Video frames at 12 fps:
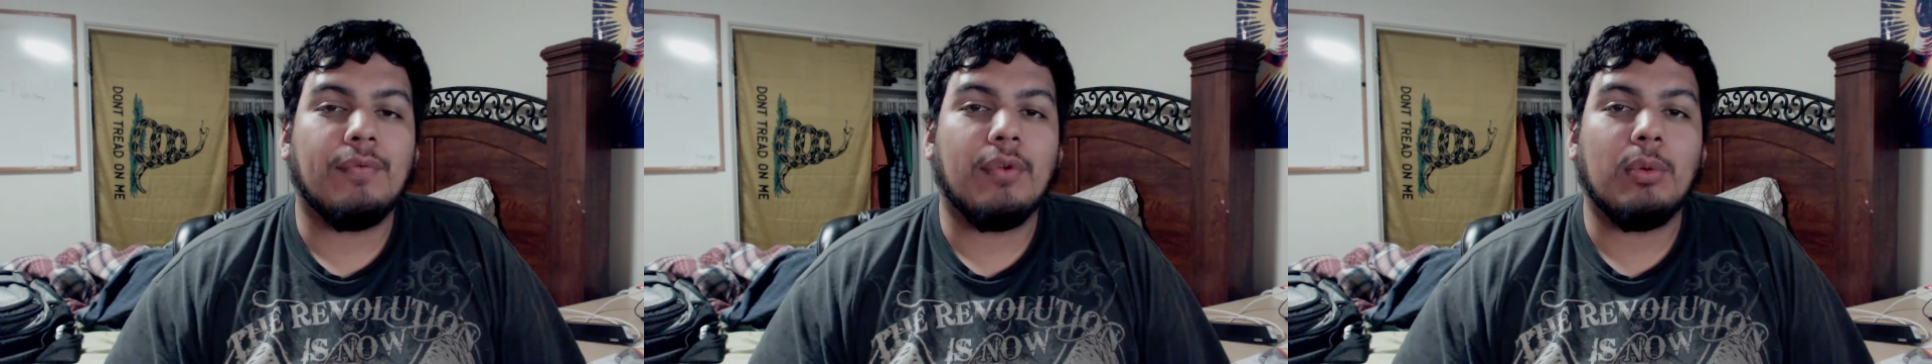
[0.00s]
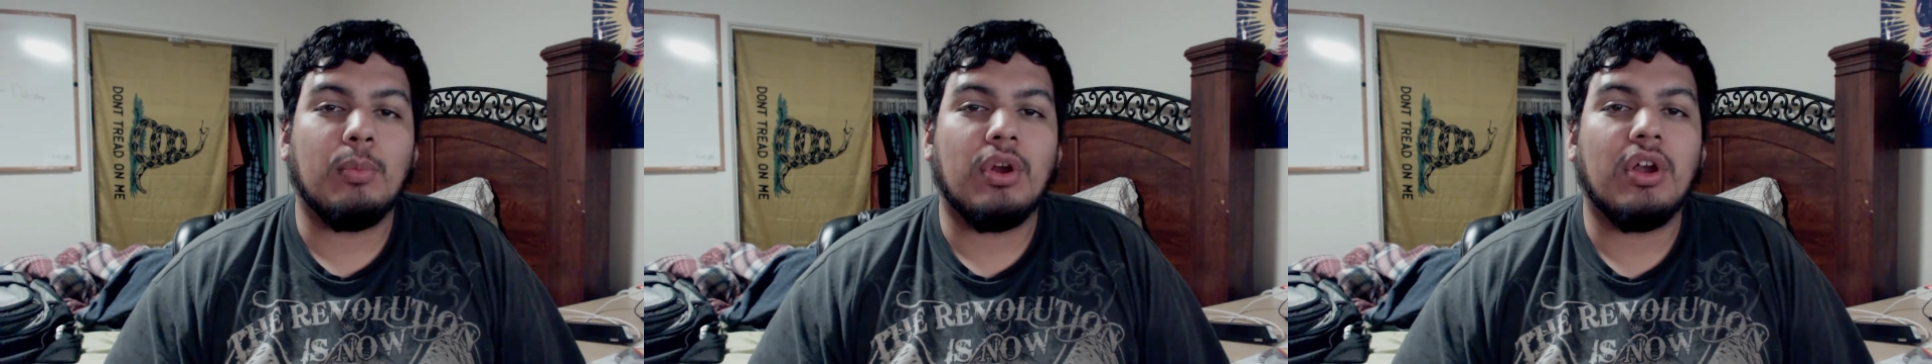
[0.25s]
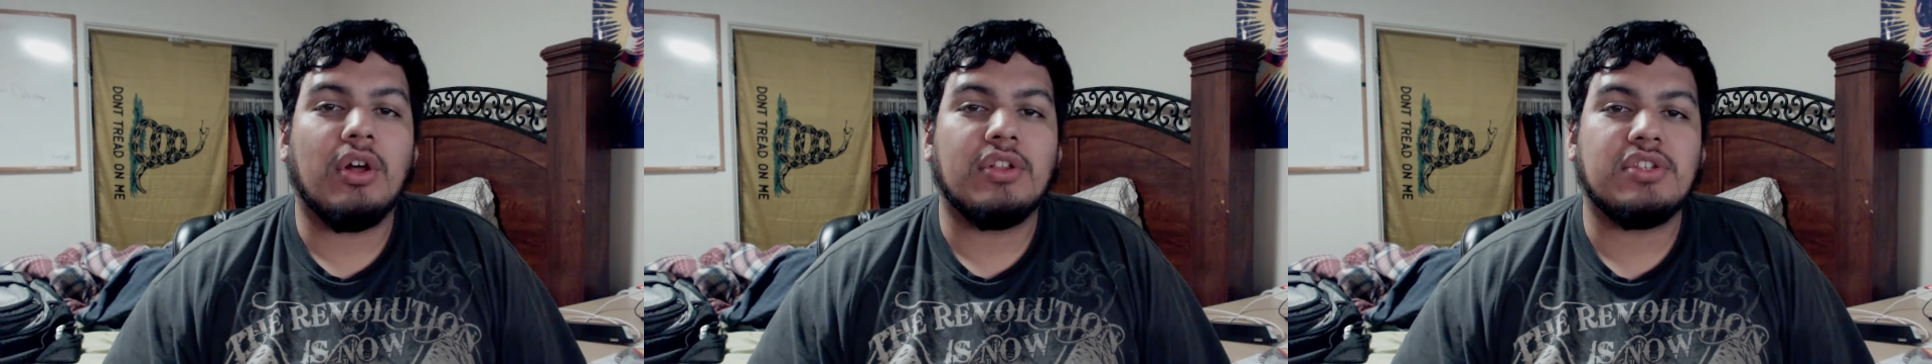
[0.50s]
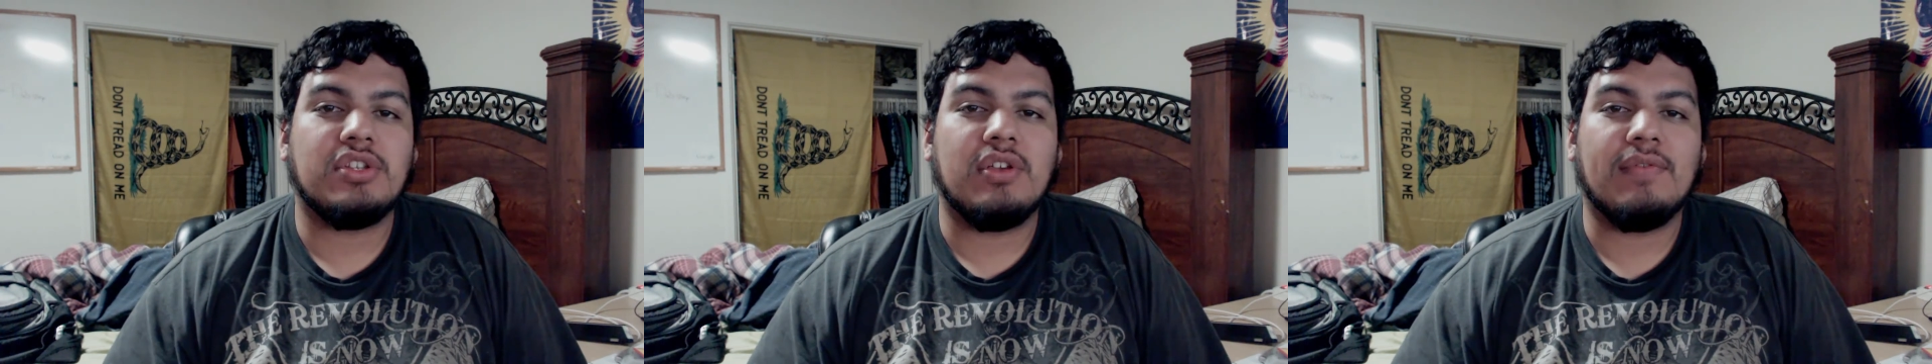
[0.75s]
firmware
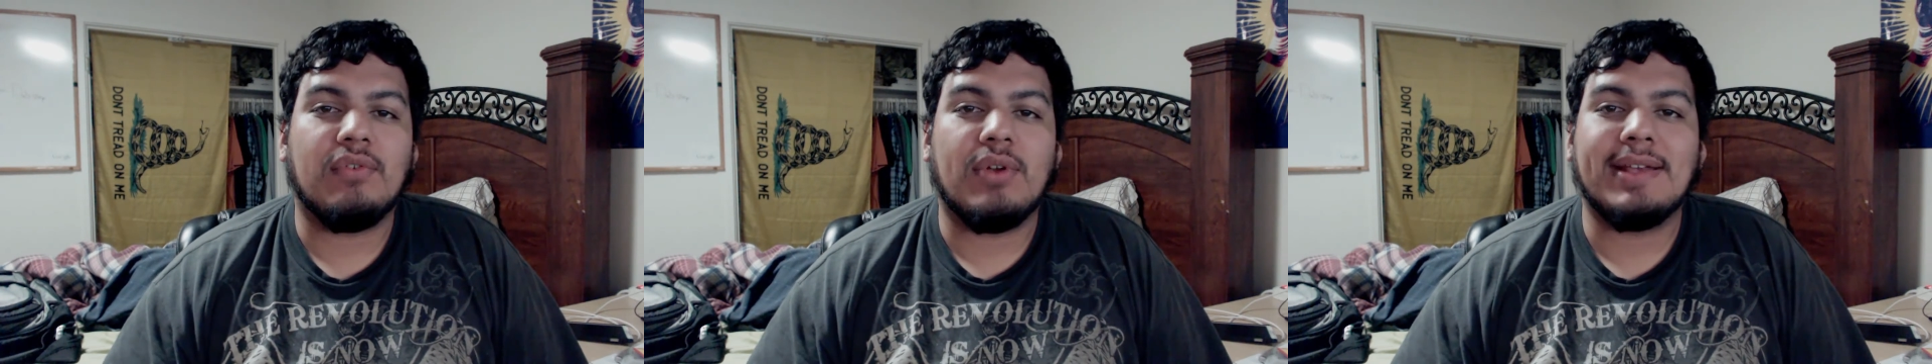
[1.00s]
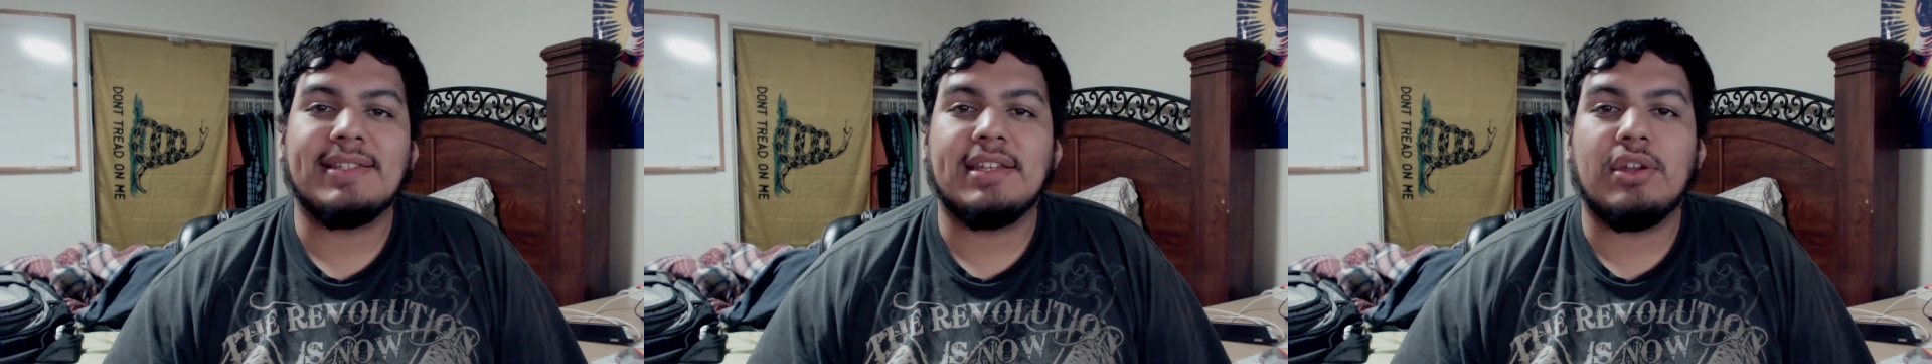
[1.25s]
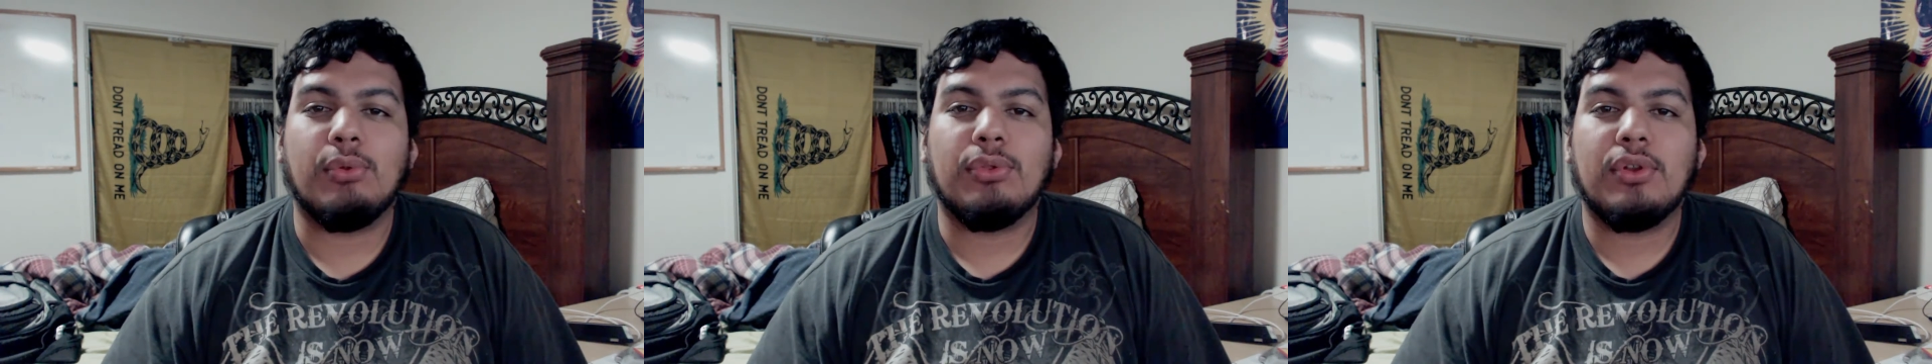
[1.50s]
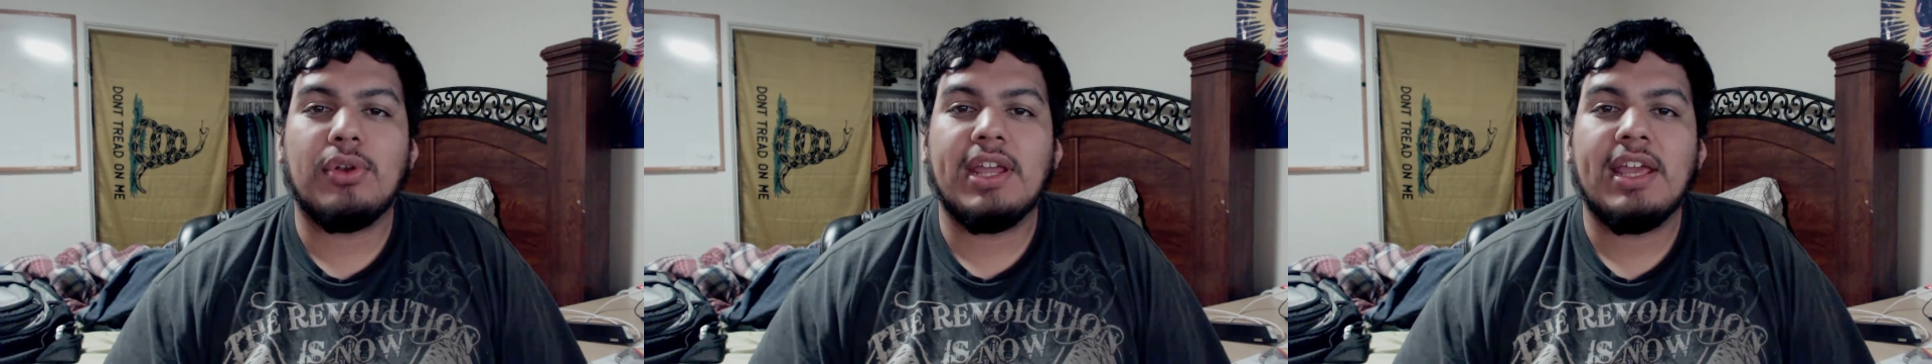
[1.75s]
onto your Verizon Note
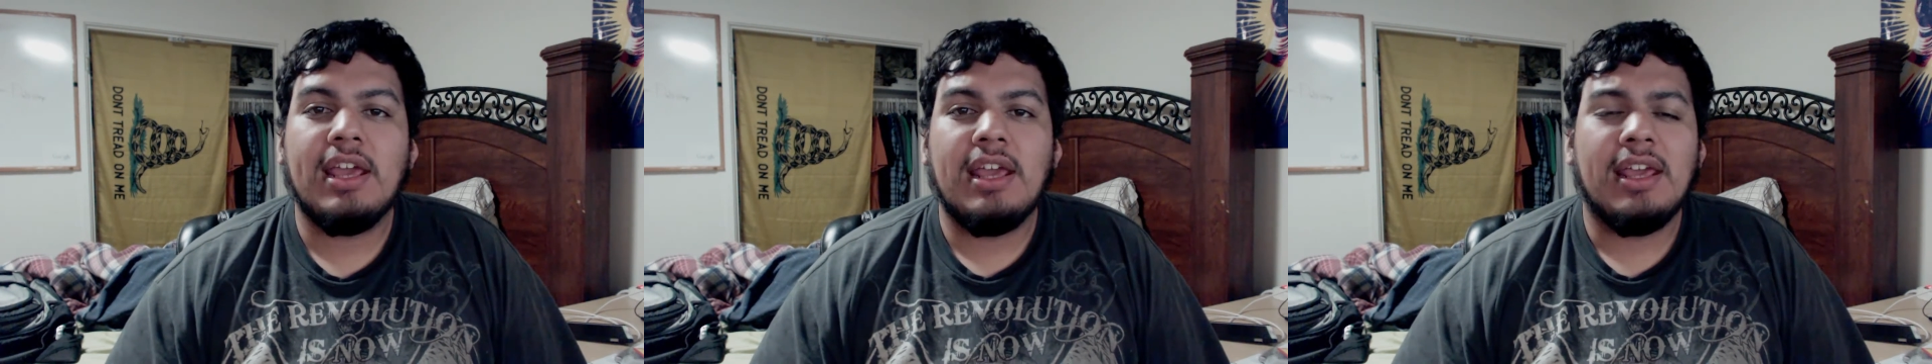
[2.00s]
three.